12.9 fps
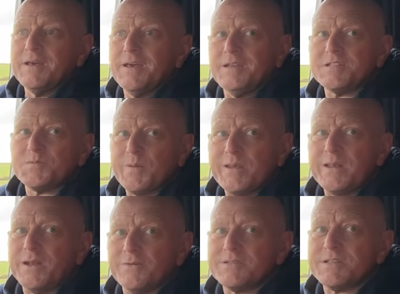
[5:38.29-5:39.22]
his
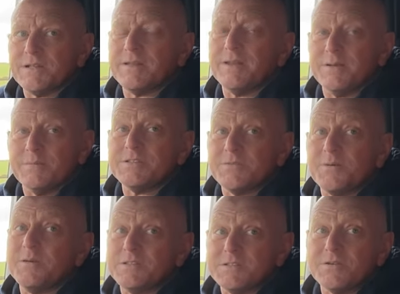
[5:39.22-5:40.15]
speedo is telling him he's
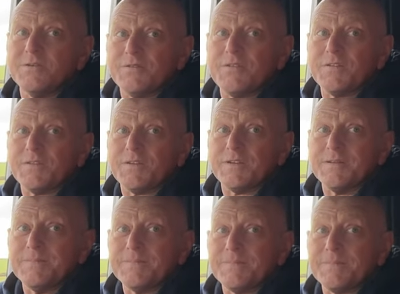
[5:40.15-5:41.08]
do, he's doing 50.